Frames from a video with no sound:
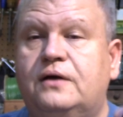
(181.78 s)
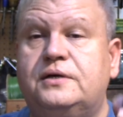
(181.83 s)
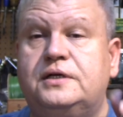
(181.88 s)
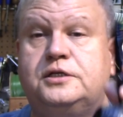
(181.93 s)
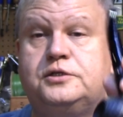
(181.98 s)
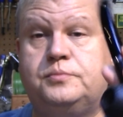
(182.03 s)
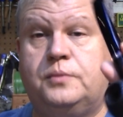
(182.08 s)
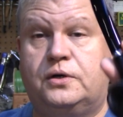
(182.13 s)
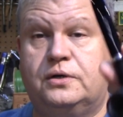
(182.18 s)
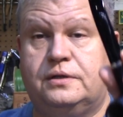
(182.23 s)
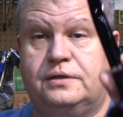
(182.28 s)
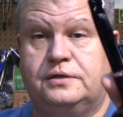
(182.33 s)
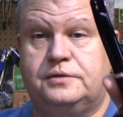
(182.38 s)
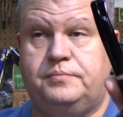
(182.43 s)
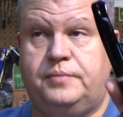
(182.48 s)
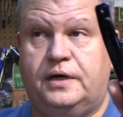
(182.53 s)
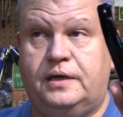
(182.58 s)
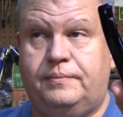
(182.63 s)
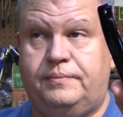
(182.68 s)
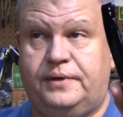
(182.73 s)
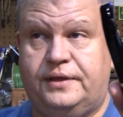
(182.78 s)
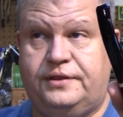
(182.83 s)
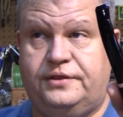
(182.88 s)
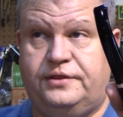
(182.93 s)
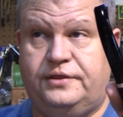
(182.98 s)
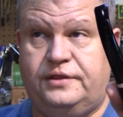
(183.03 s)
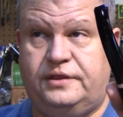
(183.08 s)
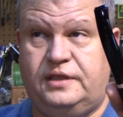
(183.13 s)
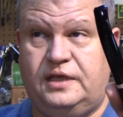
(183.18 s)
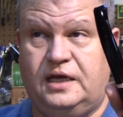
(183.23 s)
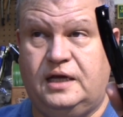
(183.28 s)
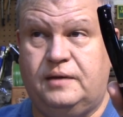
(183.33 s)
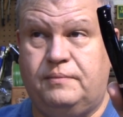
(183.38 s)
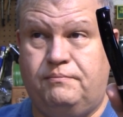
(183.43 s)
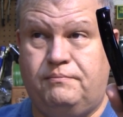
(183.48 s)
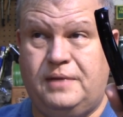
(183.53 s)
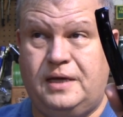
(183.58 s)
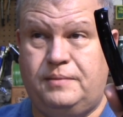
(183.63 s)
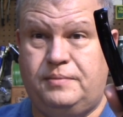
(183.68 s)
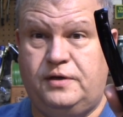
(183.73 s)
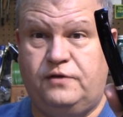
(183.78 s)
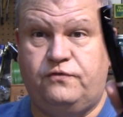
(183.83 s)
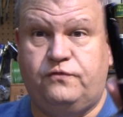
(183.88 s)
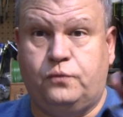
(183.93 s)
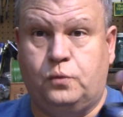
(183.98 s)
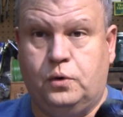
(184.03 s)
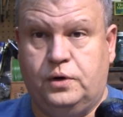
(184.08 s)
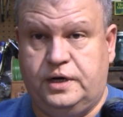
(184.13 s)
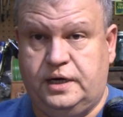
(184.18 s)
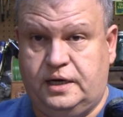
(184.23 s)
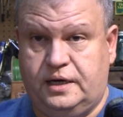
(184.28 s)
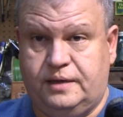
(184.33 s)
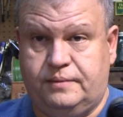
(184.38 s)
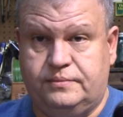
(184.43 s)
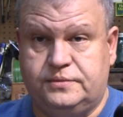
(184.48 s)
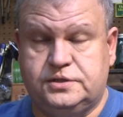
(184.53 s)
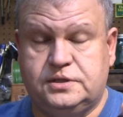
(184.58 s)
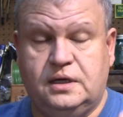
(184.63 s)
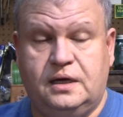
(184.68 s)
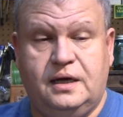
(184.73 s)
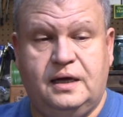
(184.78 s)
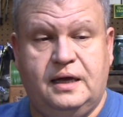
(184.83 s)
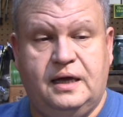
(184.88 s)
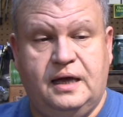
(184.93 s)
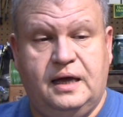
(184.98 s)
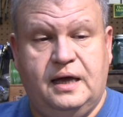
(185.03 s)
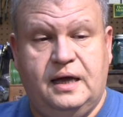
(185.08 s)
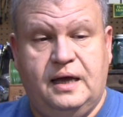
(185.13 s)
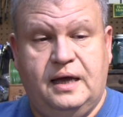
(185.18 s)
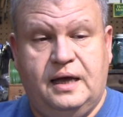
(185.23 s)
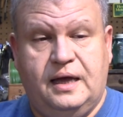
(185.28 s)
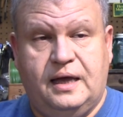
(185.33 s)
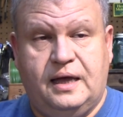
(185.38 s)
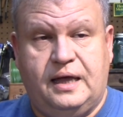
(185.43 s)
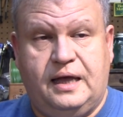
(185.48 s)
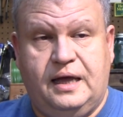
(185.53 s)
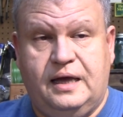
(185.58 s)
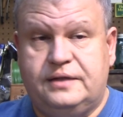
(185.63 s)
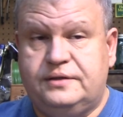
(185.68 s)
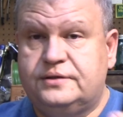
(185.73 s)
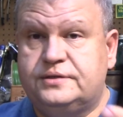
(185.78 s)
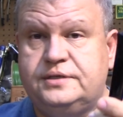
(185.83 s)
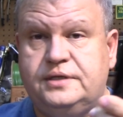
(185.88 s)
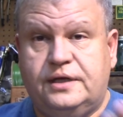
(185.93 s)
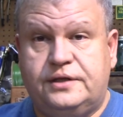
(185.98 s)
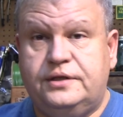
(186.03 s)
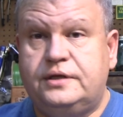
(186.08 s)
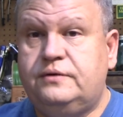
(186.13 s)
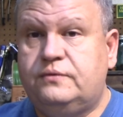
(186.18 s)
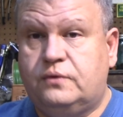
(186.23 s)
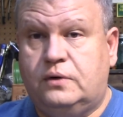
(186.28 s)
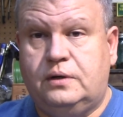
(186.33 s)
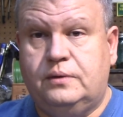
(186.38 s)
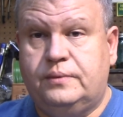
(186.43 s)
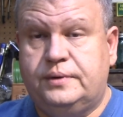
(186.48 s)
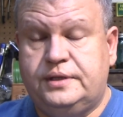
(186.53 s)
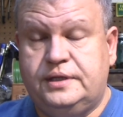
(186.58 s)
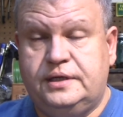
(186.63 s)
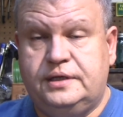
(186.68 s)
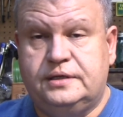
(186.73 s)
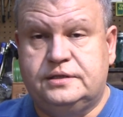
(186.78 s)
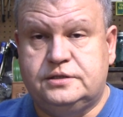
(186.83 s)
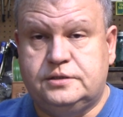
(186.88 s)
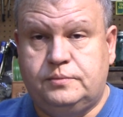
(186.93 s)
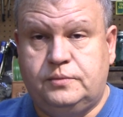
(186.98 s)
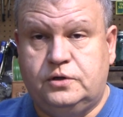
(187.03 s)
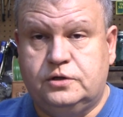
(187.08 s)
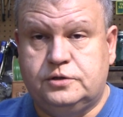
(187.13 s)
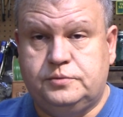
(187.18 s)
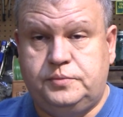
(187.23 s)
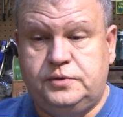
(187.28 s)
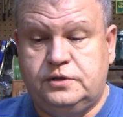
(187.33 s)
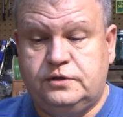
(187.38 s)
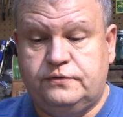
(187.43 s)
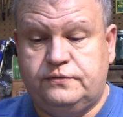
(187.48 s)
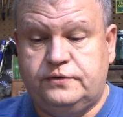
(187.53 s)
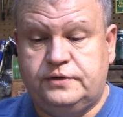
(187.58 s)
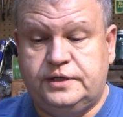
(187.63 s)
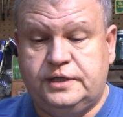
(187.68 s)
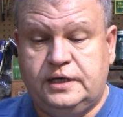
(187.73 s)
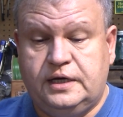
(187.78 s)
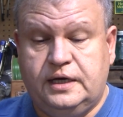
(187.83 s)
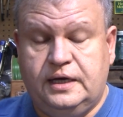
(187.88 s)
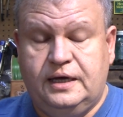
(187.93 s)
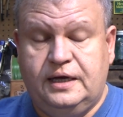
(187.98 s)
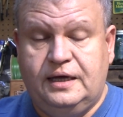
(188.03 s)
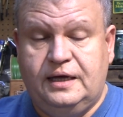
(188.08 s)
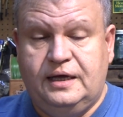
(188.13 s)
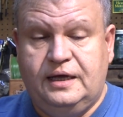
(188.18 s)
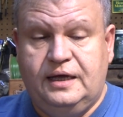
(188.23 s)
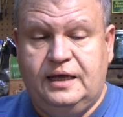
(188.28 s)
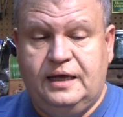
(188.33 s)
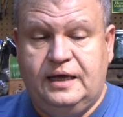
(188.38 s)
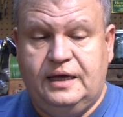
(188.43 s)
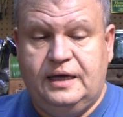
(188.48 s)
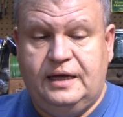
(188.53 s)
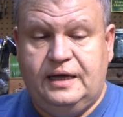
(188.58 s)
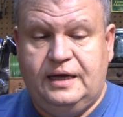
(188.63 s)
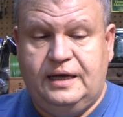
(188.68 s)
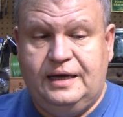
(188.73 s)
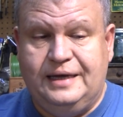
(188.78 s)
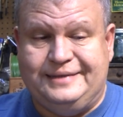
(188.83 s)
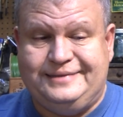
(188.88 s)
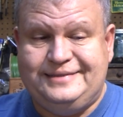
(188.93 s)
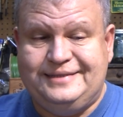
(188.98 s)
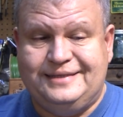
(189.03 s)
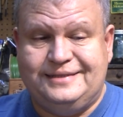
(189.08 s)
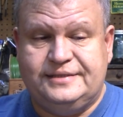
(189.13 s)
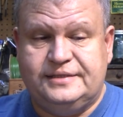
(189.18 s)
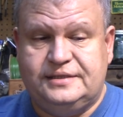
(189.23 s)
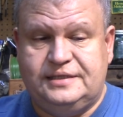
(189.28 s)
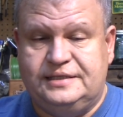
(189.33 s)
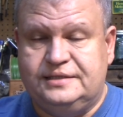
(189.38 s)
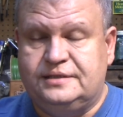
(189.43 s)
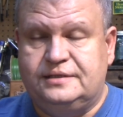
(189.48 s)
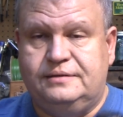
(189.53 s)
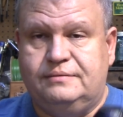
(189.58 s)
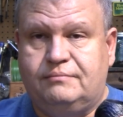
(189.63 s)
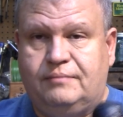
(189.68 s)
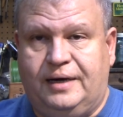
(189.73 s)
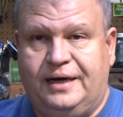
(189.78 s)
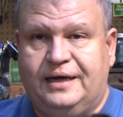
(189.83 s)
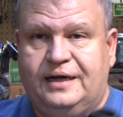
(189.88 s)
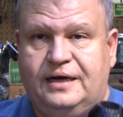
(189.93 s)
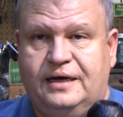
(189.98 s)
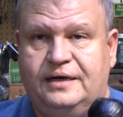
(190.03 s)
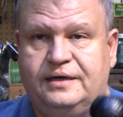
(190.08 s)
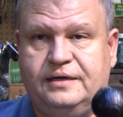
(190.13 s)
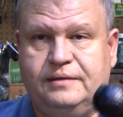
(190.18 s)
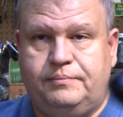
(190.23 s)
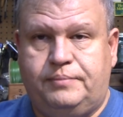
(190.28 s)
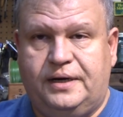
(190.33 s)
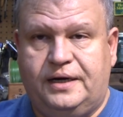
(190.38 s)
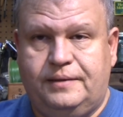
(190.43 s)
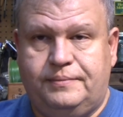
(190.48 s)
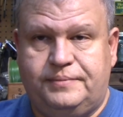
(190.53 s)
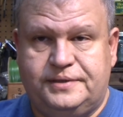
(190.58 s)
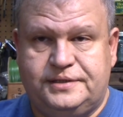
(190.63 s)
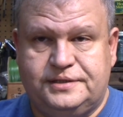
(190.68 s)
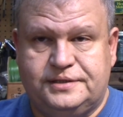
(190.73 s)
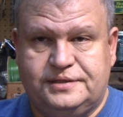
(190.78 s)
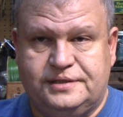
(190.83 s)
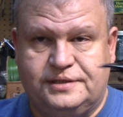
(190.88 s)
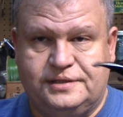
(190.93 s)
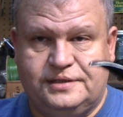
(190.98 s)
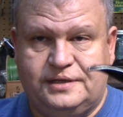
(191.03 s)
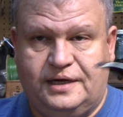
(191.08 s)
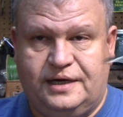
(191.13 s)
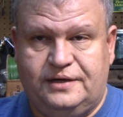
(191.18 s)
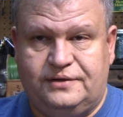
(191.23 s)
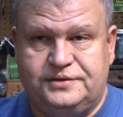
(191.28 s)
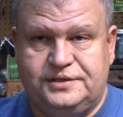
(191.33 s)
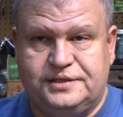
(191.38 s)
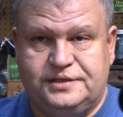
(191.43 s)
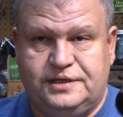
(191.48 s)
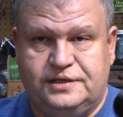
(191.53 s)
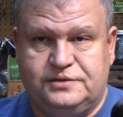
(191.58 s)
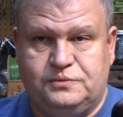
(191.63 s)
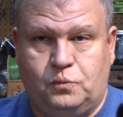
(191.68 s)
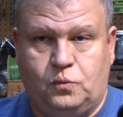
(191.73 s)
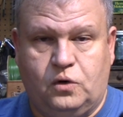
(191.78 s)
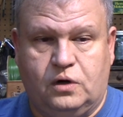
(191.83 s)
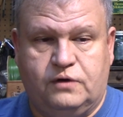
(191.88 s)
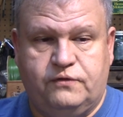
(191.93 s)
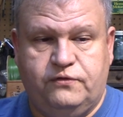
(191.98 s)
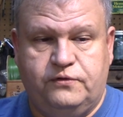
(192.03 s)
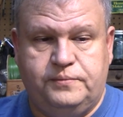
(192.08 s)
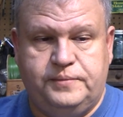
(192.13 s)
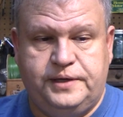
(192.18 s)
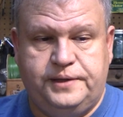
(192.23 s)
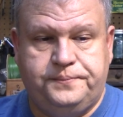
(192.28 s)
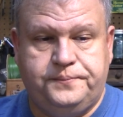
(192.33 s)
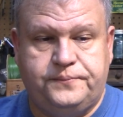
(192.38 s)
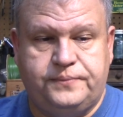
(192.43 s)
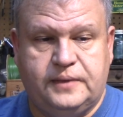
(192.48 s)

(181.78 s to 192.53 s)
only smoked this pipe, I think, maybe four times. And there's nothing wrong with it. It smokes beautifully. It just isn't my kind of pipe. It just, the style just doesn't work for me.